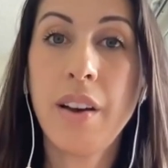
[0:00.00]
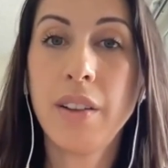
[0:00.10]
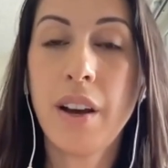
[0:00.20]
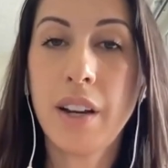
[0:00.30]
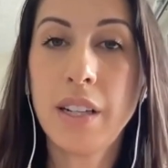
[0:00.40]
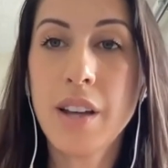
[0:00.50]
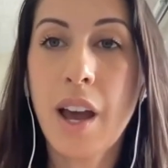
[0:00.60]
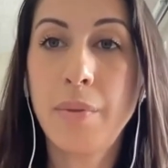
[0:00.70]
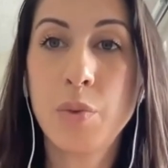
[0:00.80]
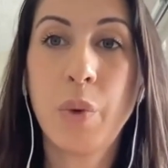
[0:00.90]
A lot of
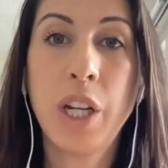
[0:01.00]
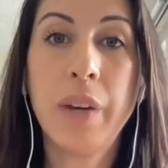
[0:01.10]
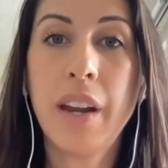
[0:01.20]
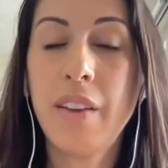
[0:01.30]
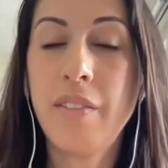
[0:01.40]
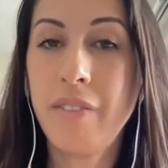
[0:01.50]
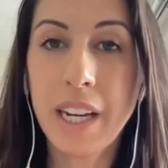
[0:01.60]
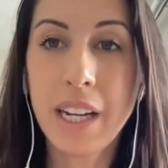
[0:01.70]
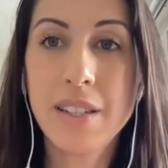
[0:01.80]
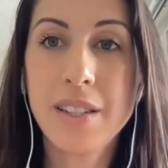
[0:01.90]
times when you get
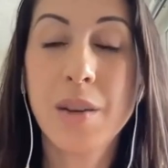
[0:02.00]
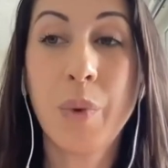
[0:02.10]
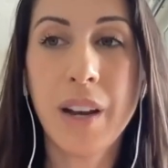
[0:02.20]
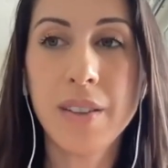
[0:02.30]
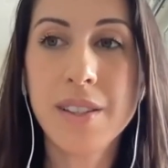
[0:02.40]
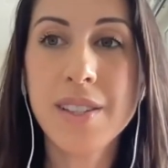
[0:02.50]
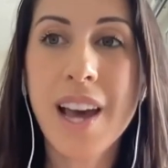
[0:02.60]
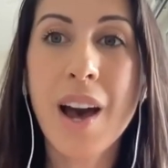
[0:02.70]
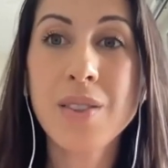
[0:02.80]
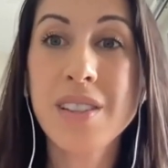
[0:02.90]
invited to someone else's
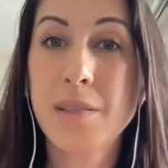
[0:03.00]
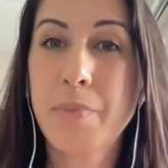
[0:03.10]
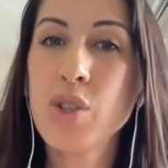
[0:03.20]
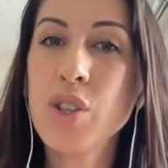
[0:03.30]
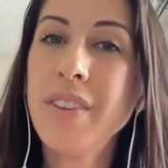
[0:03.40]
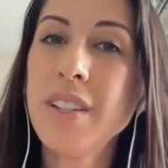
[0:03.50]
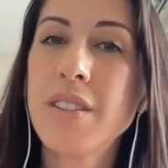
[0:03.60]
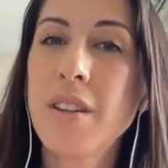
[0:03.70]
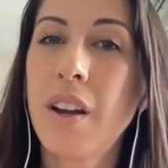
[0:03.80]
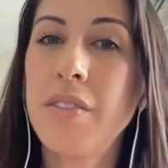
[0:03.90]
house, especially if it's